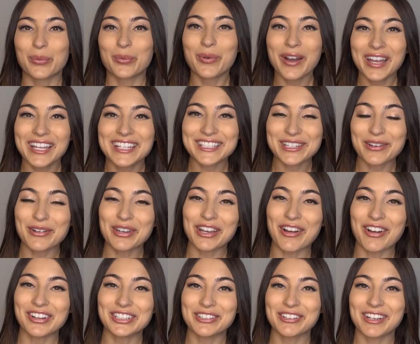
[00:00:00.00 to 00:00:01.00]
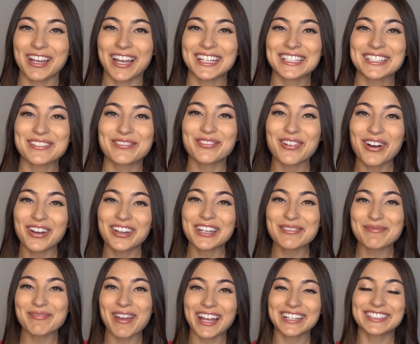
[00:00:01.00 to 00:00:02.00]
What is going on, you guys?
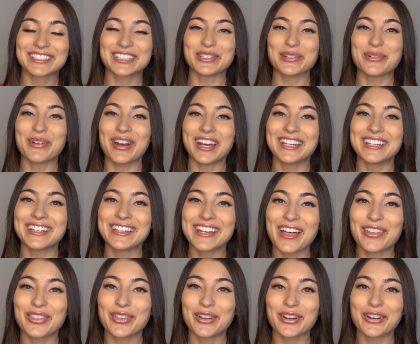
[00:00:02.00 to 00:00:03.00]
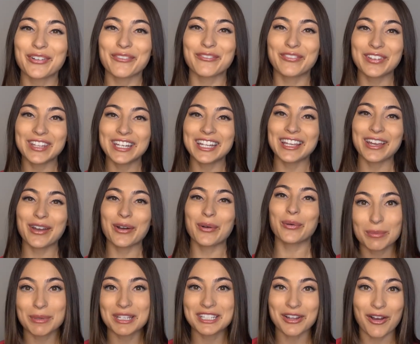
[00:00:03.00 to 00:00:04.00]
Welcome back to another video. We're going
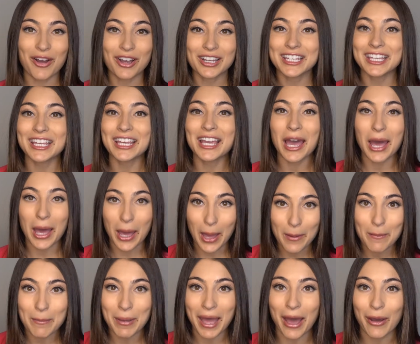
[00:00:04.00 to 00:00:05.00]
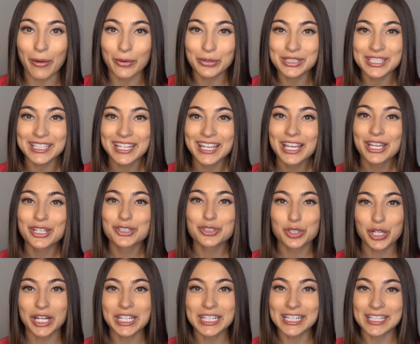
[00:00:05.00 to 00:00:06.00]
to be talking about
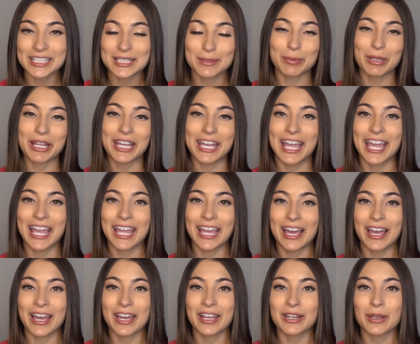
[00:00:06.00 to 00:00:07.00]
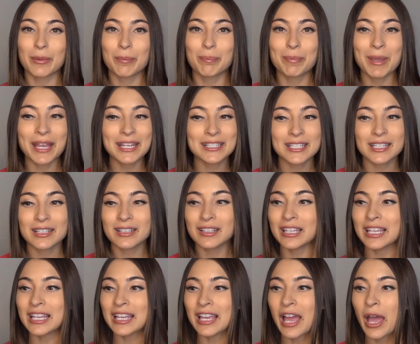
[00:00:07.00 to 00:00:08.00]
training split, and
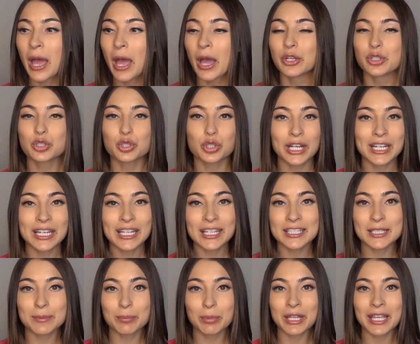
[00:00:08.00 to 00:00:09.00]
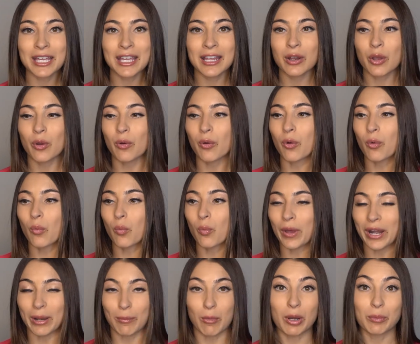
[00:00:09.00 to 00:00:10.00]
basically training split
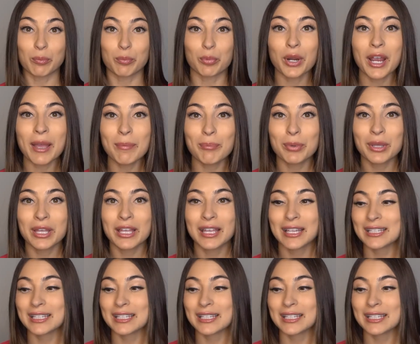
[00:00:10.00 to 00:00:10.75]
when I'm on prep,